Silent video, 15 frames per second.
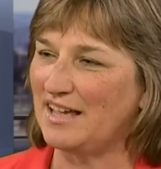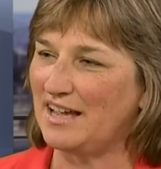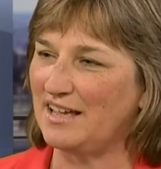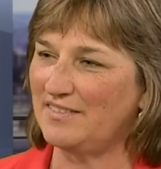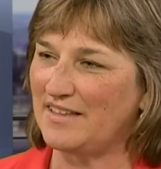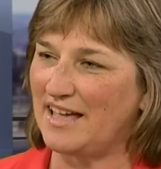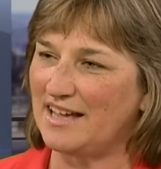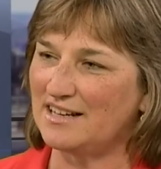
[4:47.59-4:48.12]

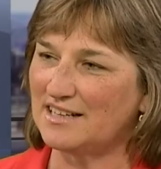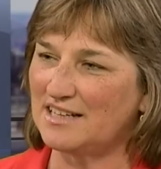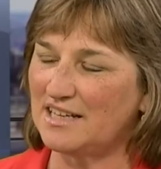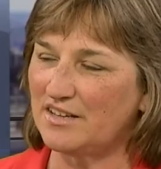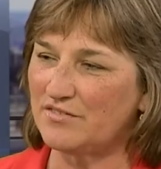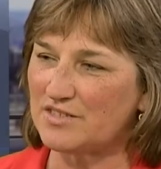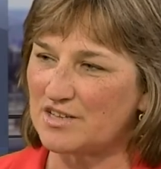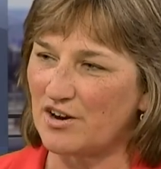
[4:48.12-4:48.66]
and that
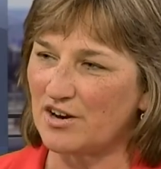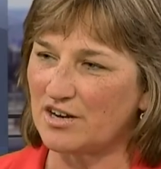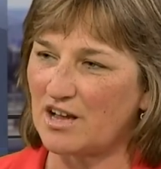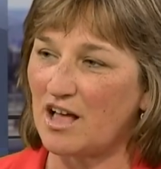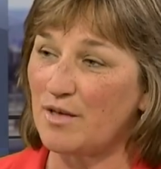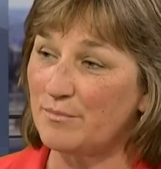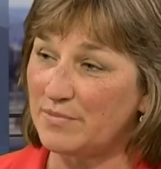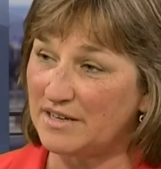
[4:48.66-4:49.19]
gives our
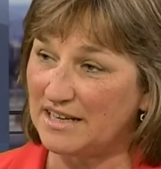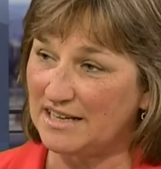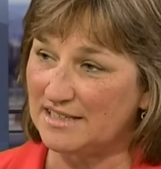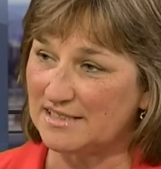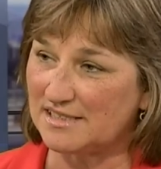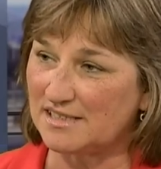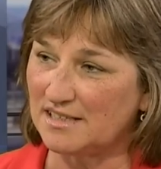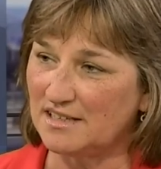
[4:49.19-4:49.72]

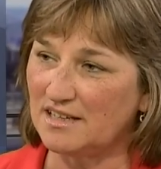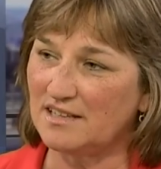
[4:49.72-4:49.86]
companies